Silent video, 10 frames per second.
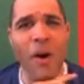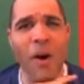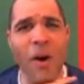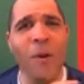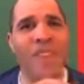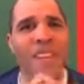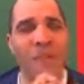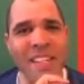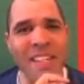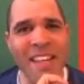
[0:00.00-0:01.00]
Oh,
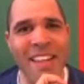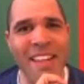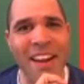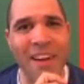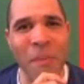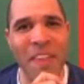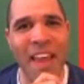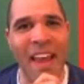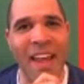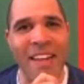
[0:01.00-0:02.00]
you really did. I
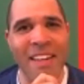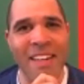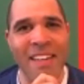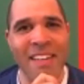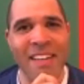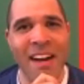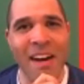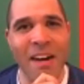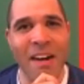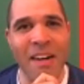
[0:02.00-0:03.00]
remember that.
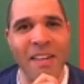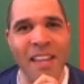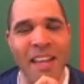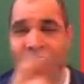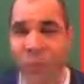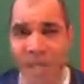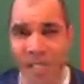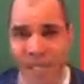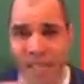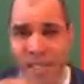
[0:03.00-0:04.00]
Uh, yeah, that's what I
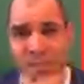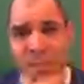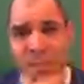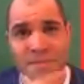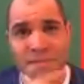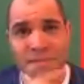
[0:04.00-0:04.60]
wanted to...